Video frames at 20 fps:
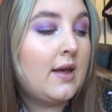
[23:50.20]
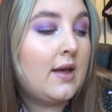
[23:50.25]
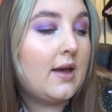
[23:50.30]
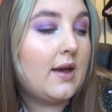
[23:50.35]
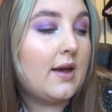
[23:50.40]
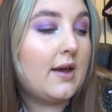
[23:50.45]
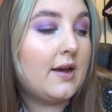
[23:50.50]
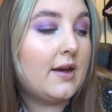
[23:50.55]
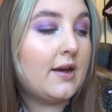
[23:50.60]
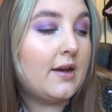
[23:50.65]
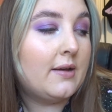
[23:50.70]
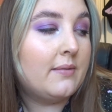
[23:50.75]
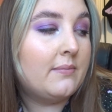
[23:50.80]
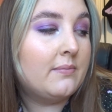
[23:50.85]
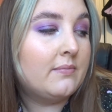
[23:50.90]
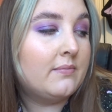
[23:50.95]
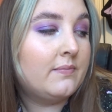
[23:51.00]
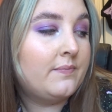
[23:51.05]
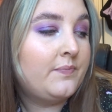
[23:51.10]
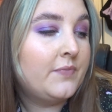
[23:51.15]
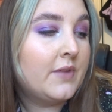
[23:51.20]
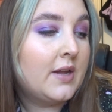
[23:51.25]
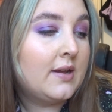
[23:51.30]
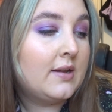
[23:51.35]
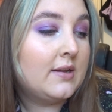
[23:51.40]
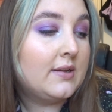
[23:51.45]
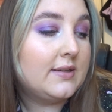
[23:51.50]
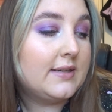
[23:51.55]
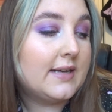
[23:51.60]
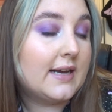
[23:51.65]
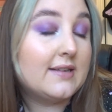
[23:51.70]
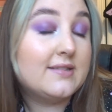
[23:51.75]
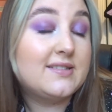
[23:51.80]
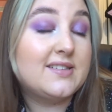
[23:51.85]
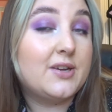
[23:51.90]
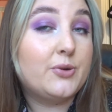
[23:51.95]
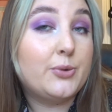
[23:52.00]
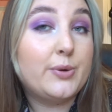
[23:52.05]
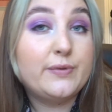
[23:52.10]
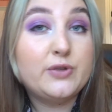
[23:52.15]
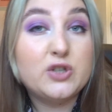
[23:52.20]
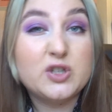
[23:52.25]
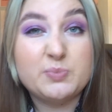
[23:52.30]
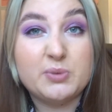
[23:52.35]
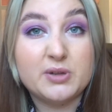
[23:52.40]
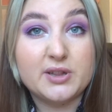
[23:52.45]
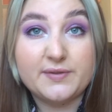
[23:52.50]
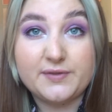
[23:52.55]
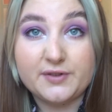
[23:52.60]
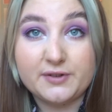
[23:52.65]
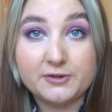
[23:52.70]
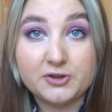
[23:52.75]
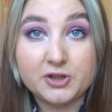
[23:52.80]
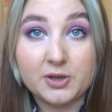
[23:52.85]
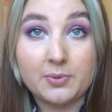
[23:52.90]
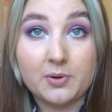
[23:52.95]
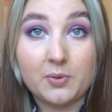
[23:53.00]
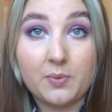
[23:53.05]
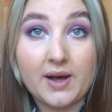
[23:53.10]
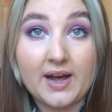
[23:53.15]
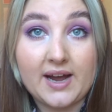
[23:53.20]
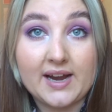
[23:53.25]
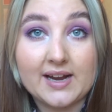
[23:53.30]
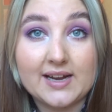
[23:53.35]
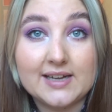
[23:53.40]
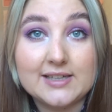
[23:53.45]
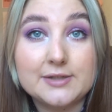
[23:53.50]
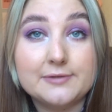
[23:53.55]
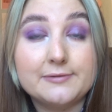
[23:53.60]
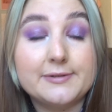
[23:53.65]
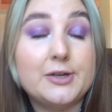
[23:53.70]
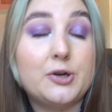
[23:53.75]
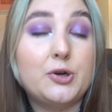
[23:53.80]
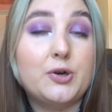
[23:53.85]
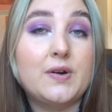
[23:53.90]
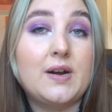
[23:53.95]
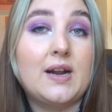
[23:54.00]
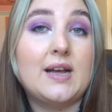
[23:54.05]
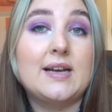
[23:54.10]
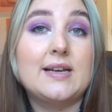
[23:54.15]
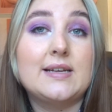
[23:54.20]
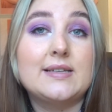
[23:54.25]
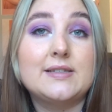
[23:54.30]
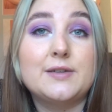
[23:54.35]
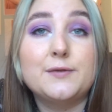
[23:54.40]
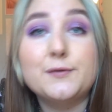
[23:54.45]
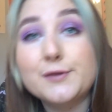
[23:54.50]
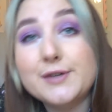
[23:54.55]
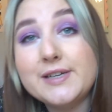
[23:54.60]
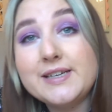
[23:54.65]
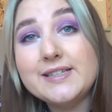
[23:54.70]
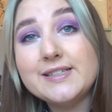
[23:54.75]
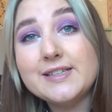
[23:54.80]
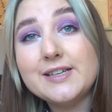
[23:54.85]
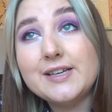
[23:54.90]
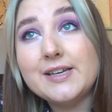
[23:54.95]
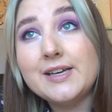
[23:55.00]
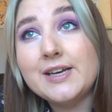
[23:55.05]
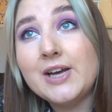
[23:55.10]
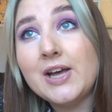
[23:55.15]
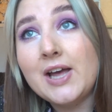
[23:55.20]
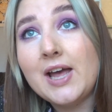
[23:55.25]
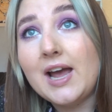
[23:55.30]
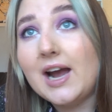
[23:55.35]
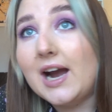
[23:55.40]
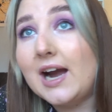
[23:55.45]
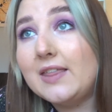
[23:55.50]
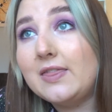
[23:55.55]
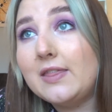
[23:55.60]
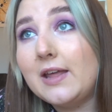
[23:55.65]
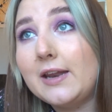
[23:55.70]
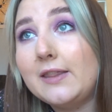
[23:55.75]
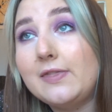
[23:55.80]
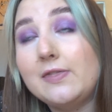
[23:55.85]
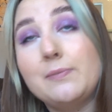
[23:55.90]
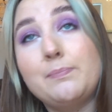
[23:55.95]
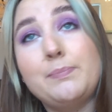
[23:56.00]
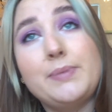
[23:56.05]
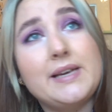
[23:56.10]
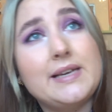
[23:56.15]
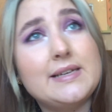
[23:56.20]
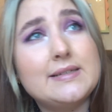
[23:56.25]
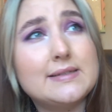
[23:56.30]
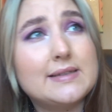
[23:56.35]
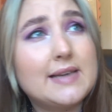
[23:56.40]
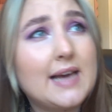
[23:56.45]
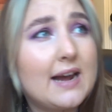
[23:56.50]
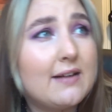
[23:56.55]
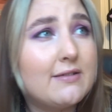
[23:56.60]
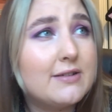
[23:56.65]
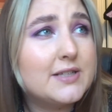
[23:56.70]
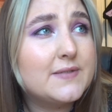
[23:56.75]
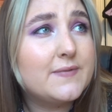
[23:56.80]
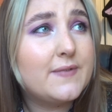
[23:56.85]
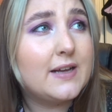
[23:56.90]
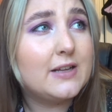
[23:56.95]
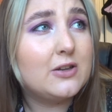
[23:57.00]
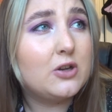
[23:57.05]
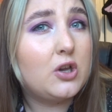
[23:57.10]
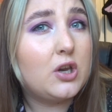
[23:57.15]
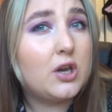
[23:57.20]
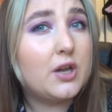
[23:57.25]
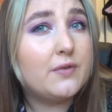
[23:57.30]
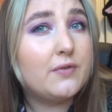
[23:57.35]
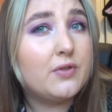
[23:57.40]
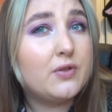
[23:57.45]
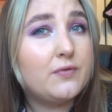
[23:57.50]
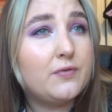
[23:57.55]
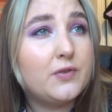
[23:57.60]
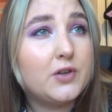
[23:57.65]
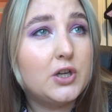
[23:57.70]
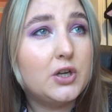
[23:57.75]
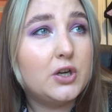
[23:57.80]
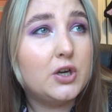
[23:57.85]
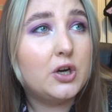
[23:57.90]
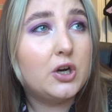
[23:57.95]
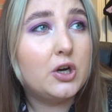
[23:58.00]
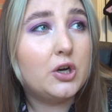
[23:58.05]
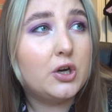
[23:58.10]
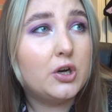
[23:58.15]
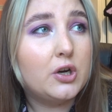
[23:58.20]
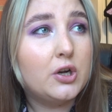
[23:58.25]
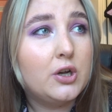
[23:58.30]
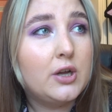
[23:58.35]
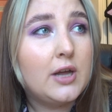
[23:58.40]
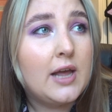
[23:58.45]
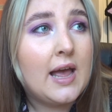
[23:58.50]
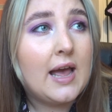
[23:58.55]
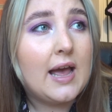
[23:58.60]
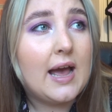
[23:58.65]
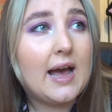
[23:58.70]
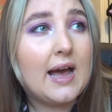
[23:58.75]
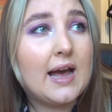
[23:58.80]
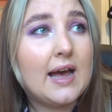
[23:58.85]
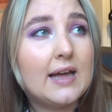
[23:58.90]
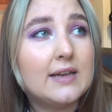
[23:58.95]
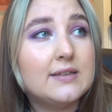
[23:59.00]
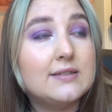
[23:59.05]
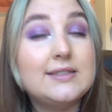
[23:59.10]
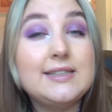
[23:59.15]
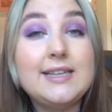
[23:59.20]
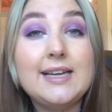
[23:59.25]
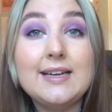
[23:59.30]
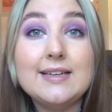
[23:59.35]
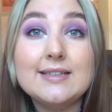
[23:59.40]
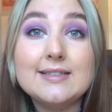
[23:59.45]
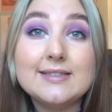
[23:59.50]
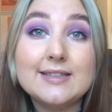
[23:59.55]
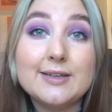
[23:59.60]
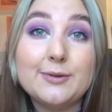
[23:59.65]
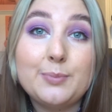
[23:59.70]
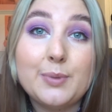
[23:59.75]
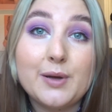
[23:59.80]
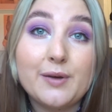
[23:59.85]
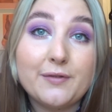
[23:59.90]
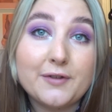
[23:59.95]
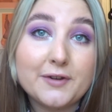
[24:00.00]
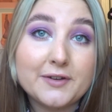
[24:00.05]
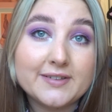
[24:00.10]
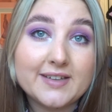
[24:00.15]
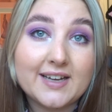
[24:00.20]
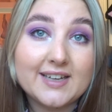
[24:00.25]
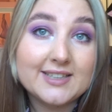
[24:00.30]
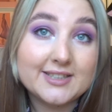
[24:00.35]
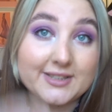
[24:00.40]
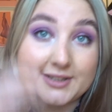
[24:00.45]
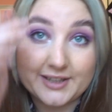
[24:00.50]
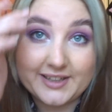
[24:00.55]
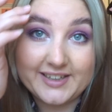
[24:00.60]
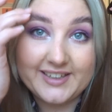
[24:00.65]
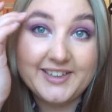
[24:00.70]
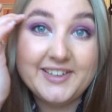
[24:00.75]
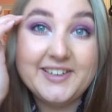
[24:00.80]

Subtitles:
So we've just put the food shop away. I had to reorganise the freezer and then peas and carrots fell all over the floor. And yeah, so a bit of a disaster.